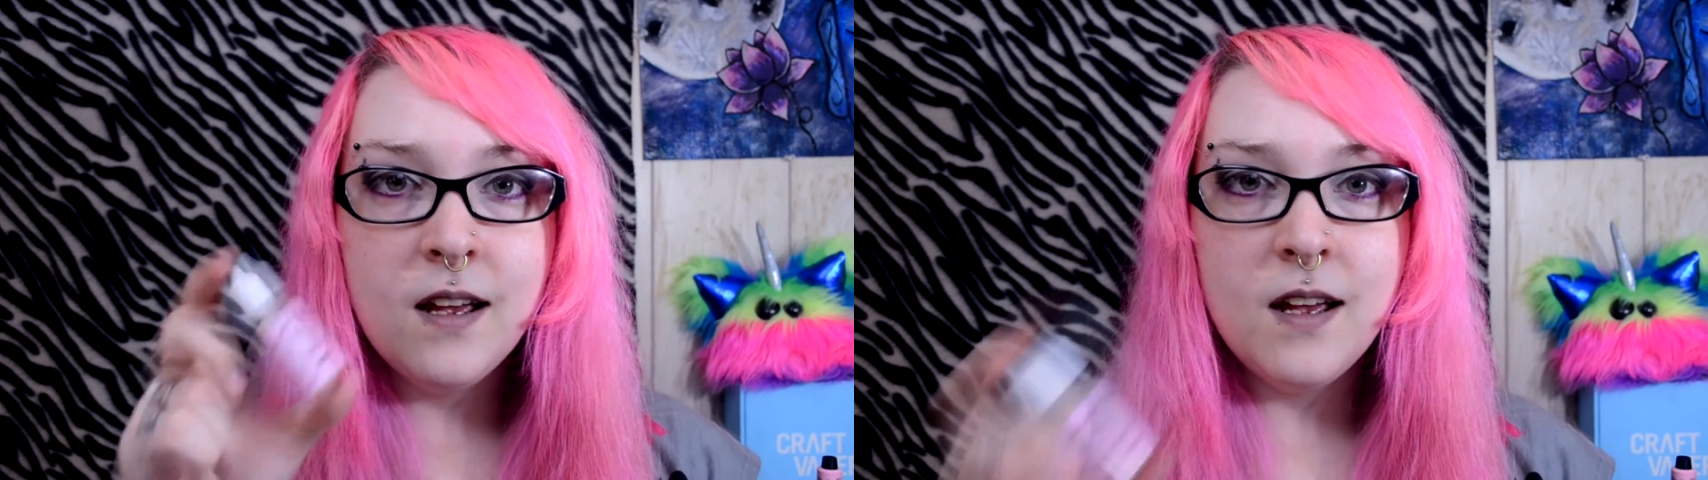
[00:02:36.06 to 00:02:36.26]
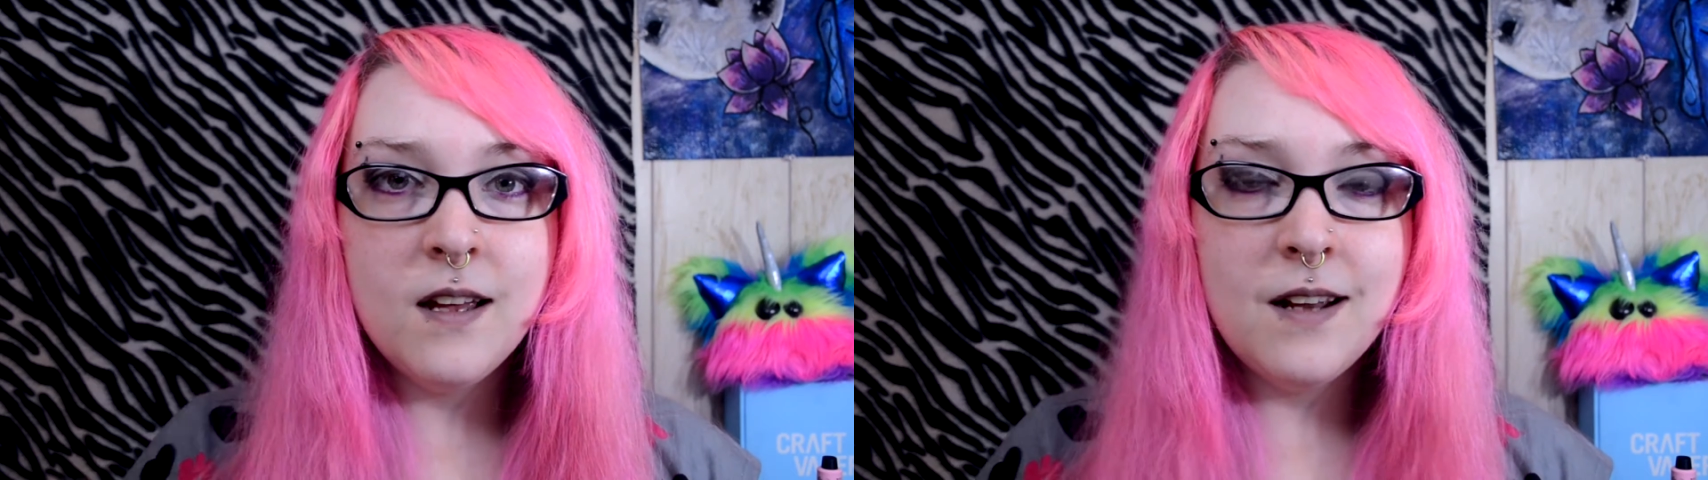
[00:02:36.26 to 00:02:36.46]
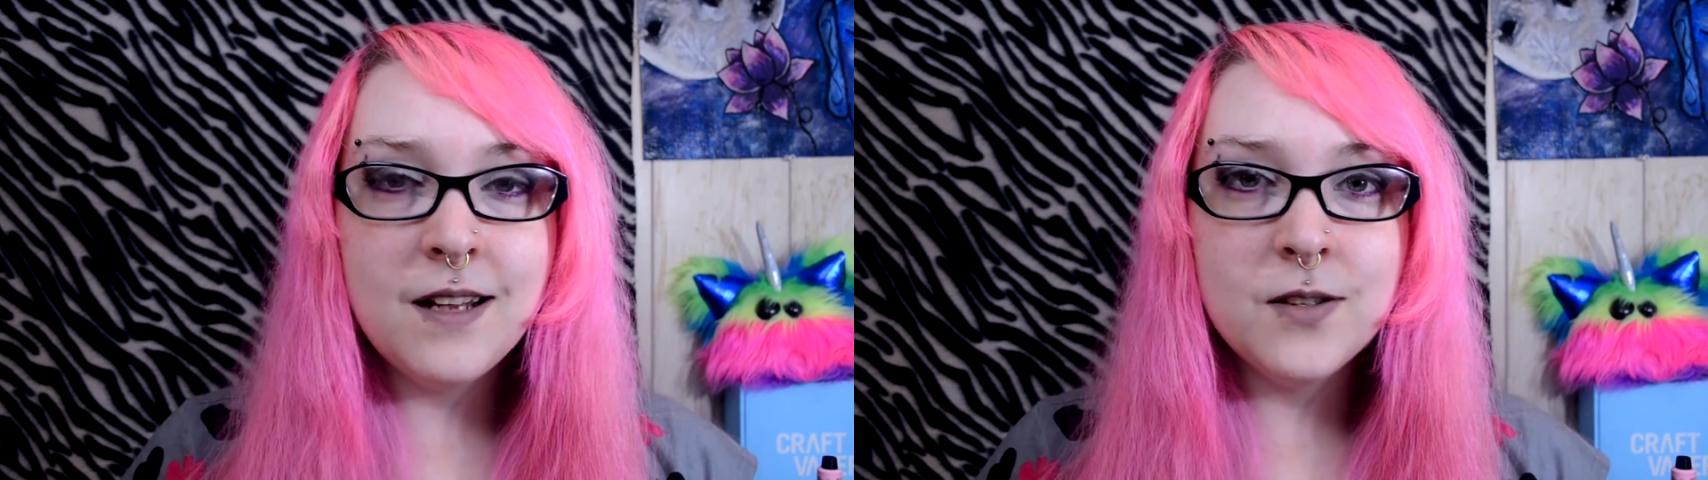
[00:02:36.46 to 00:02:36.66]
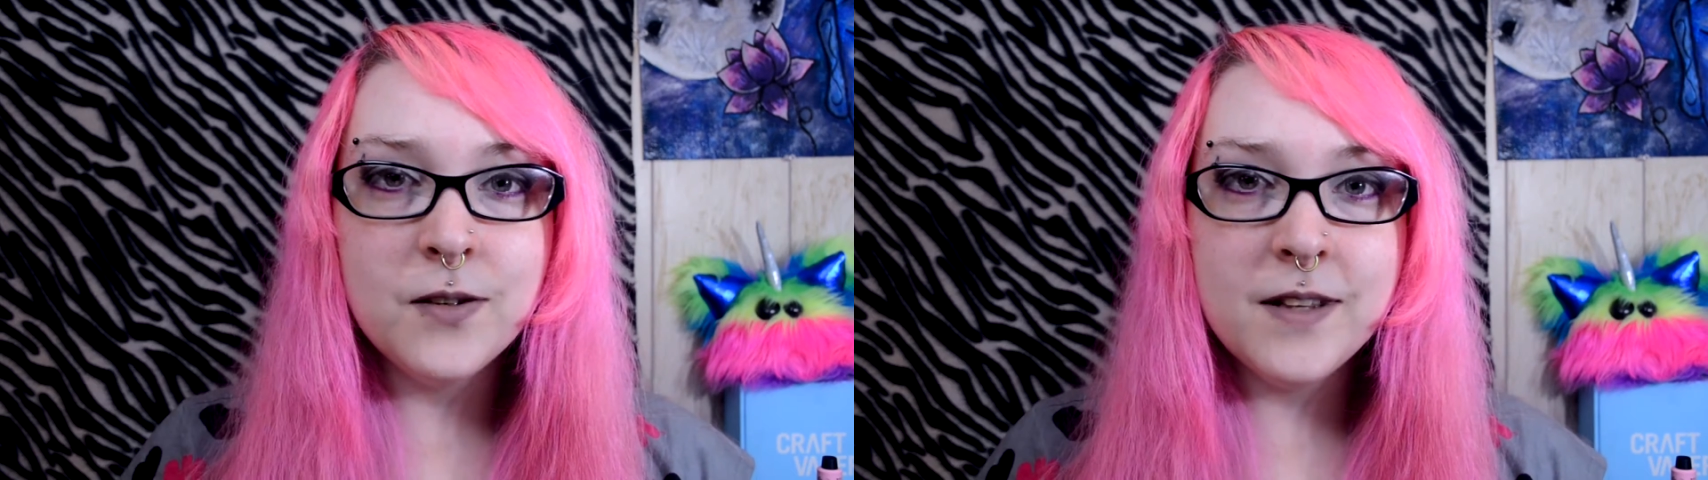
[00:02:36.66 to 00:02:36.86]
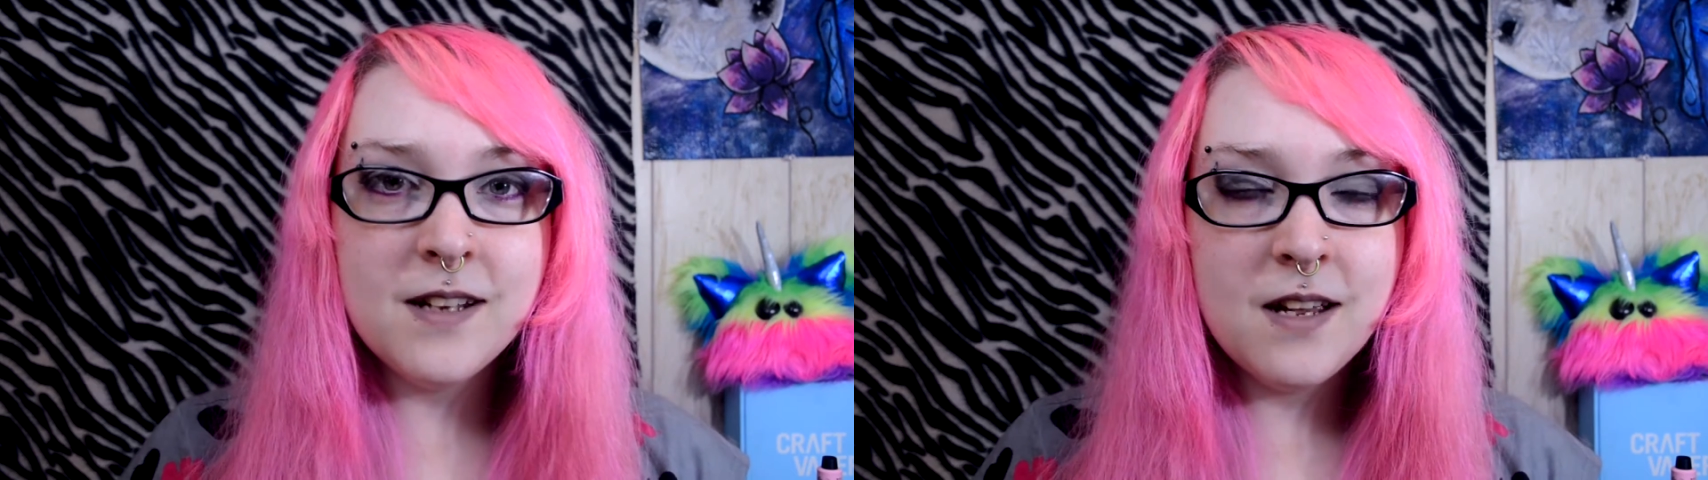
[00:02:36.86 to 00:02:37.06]
and I
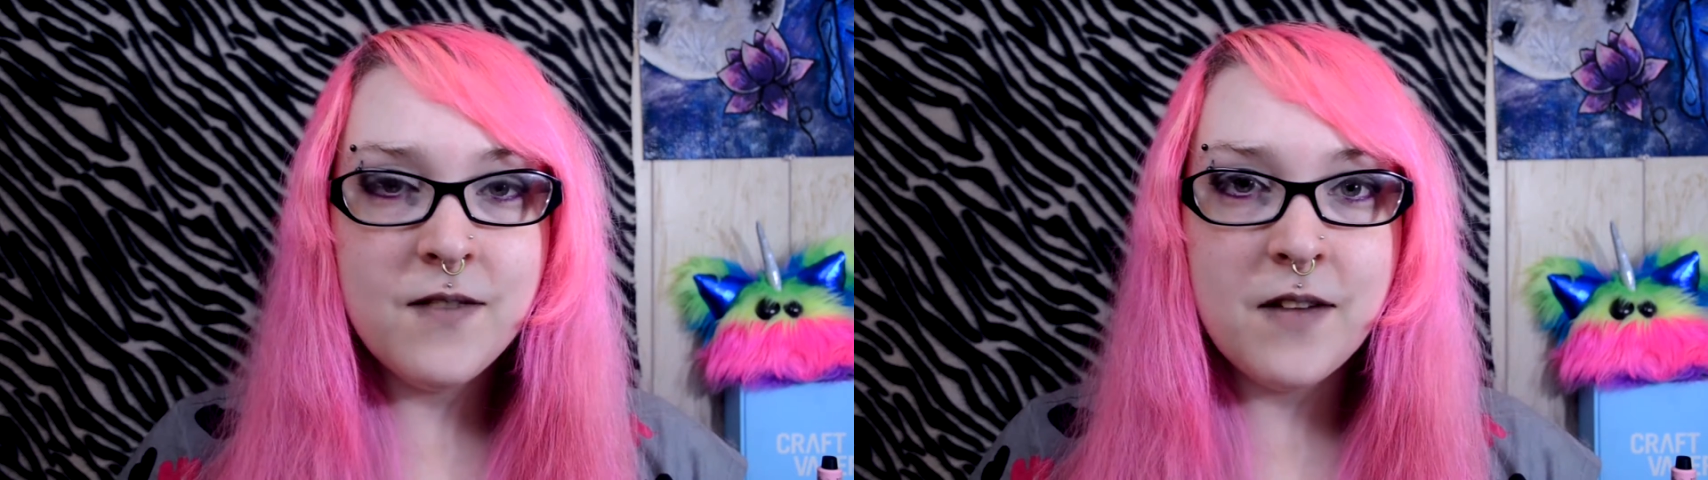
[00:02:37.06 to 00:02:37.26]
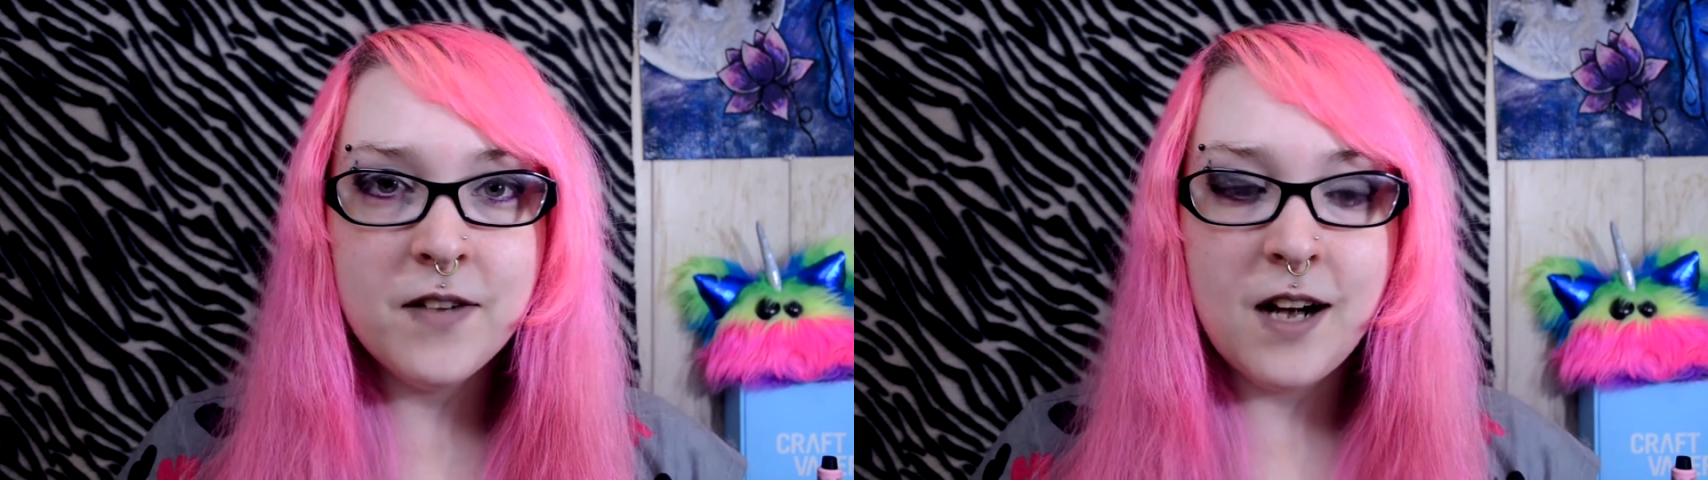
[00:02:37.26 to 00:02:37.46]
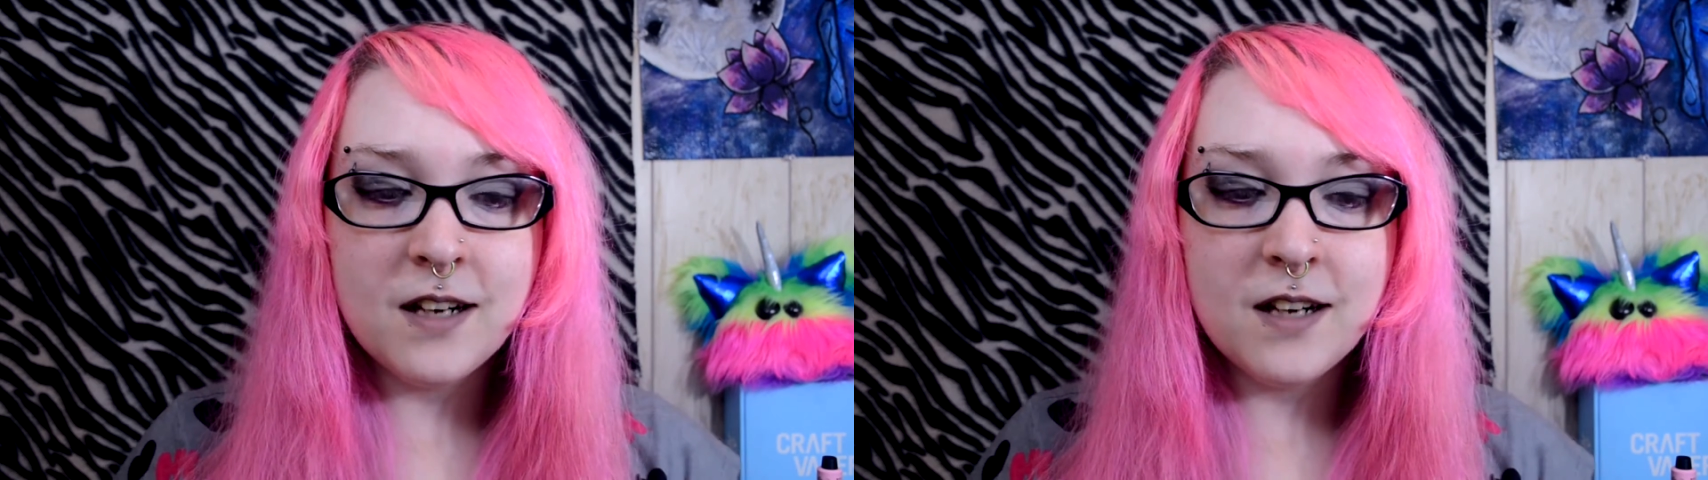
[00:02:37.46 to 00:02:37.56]
don't think I've ever